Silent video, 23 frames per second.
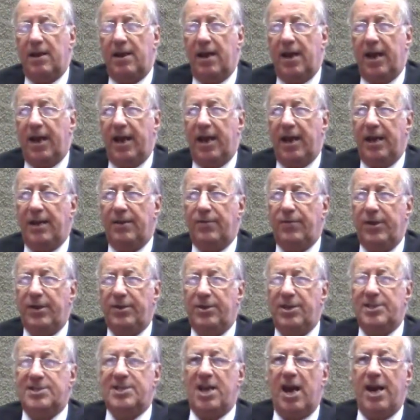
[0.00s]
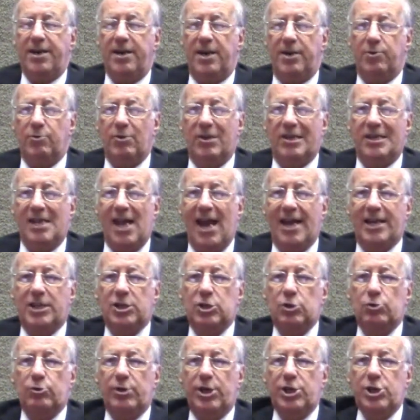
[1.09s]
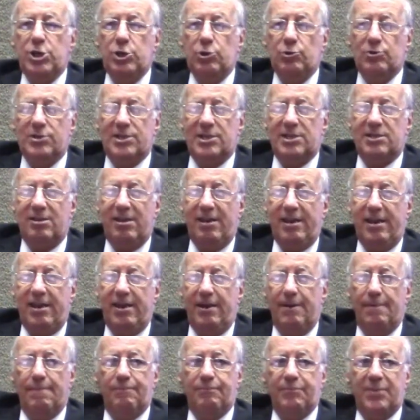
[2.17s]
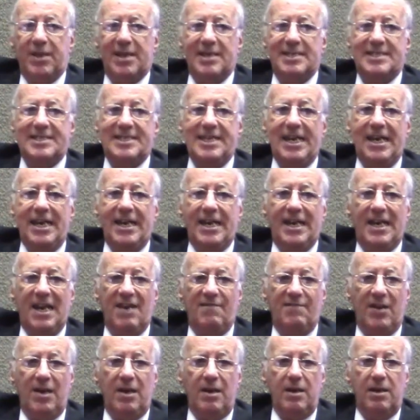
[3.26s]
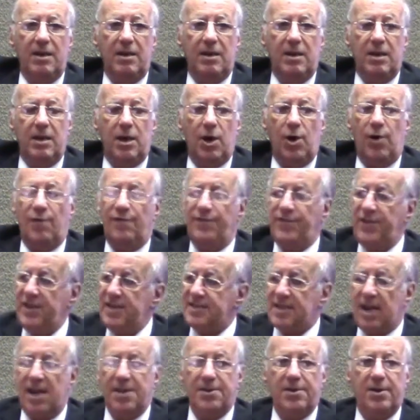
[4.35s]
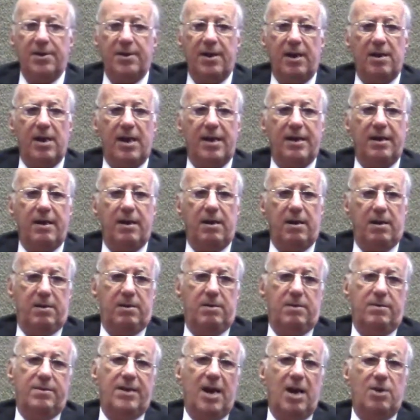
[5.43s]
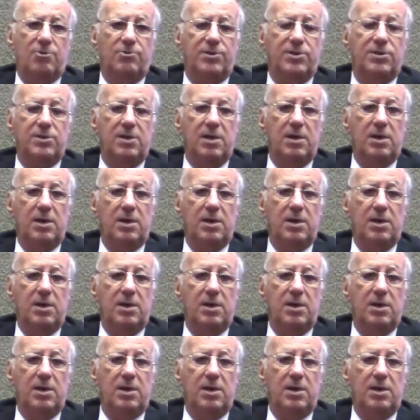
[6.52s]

the designer would like to reduce the ceiling level of these underground